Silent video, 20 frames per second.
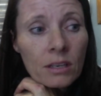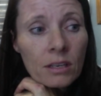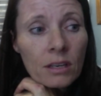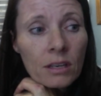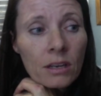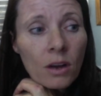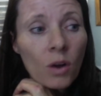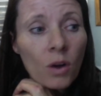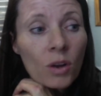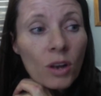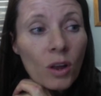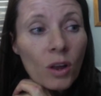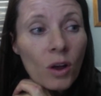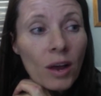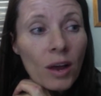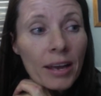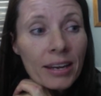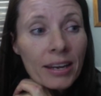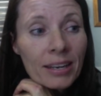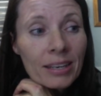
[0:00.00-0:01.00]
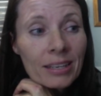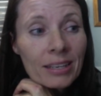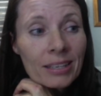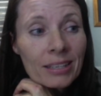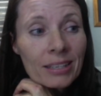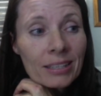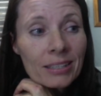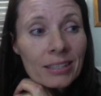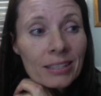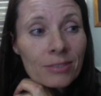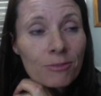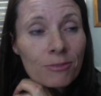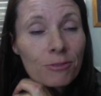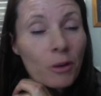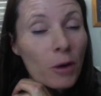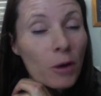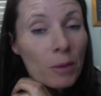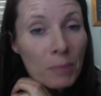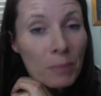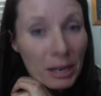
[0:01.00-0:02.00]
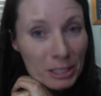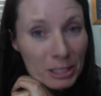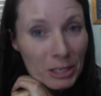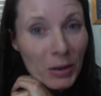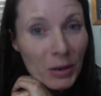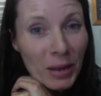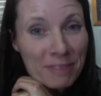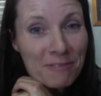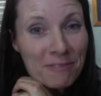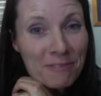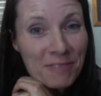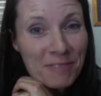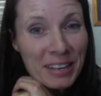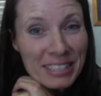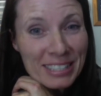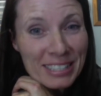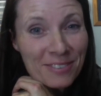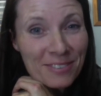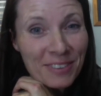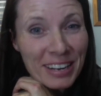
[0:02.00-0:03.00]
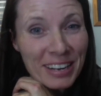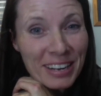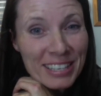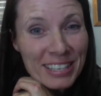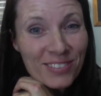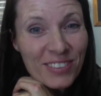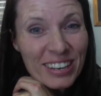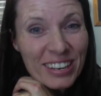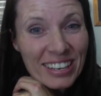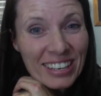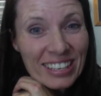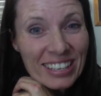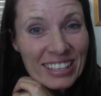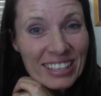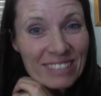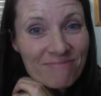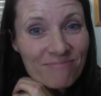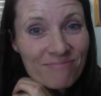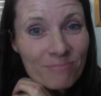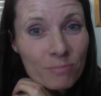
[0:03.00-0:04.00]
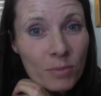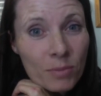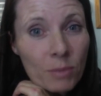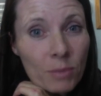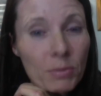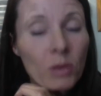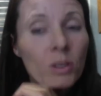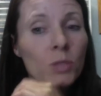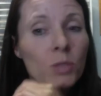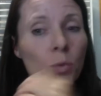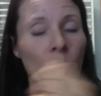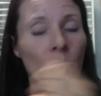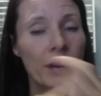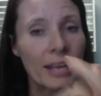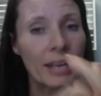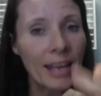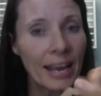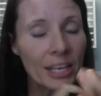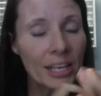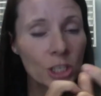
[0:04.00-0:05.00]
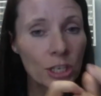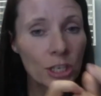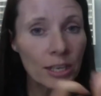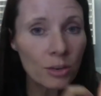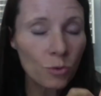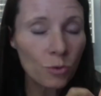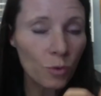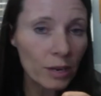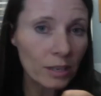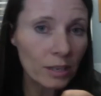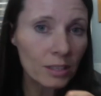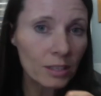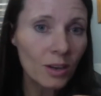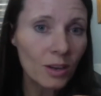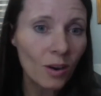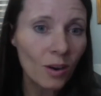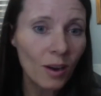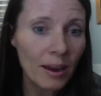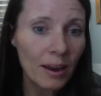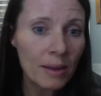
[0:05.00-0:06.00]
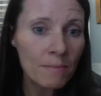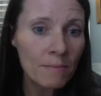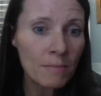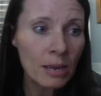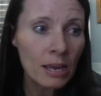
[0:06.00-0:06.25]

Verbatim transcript: online is very much like face-to-face, really, because we're engaging in real time.